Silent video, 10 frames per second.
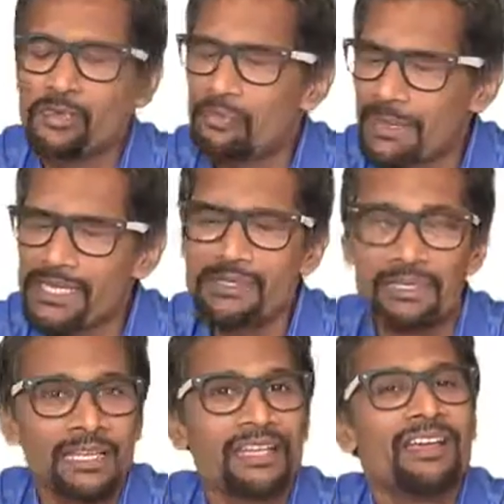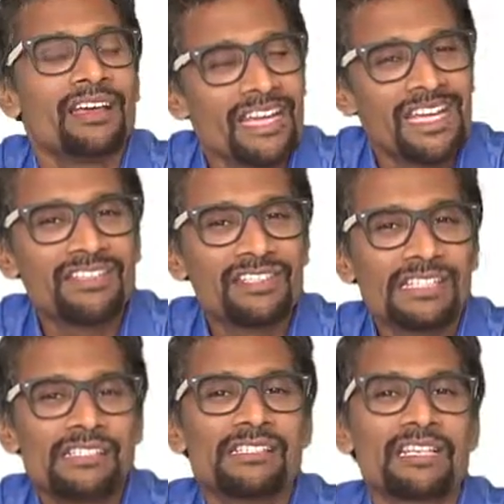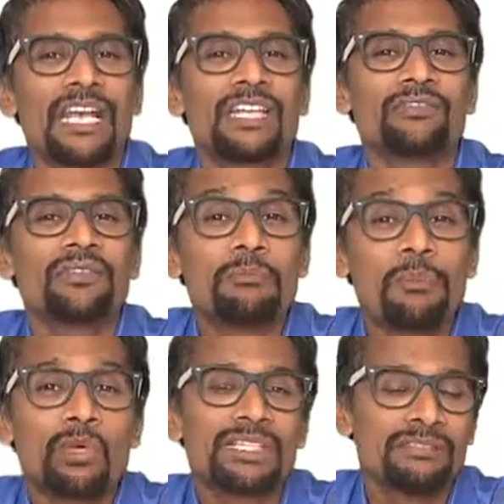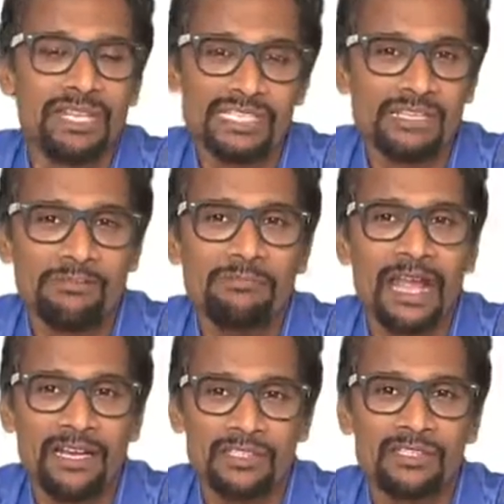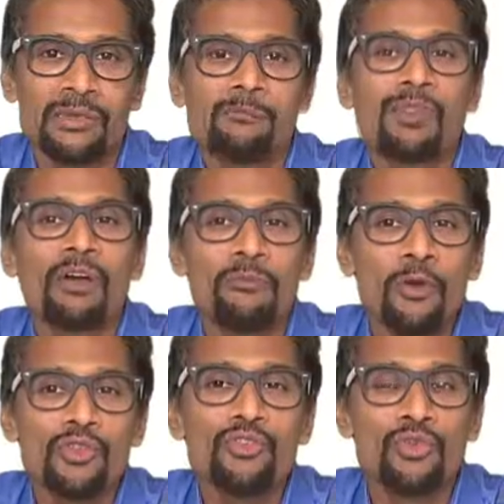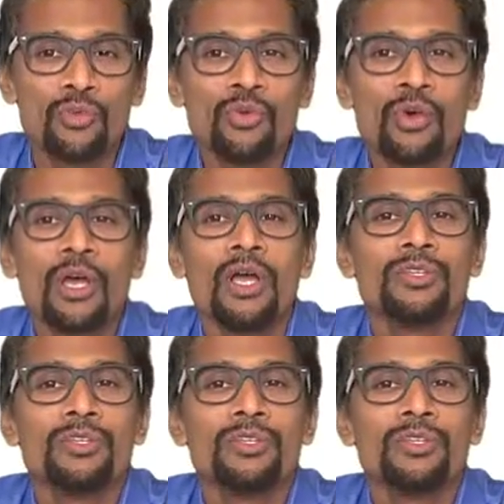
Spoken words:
So basically, interest is a kind of a motivating factor for you